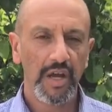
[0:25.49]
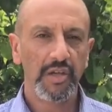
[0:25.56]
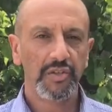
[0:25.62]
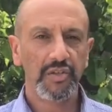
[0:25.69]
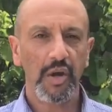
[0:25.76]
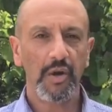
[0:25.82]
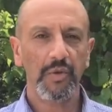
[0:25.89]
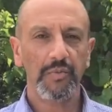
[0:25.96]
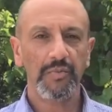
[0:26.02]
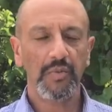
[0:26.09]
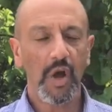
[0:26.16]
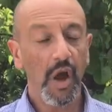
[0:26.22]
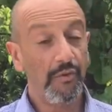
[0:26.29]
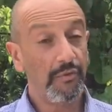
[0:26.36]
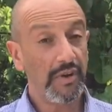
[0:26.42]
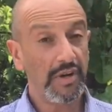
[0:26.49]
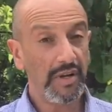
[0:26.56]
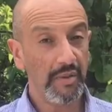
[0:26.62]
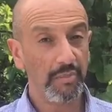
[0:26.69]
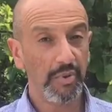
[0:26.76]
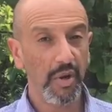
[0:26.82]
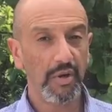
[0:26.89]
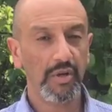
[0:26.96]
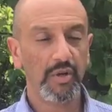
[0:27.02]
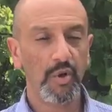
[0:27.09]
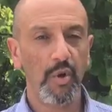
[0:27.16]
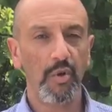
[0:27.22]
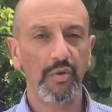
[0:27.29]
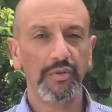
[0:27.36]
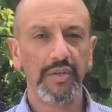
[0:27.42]
So I've written a blog
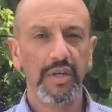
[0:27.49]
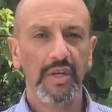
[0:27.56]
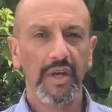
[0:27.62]
called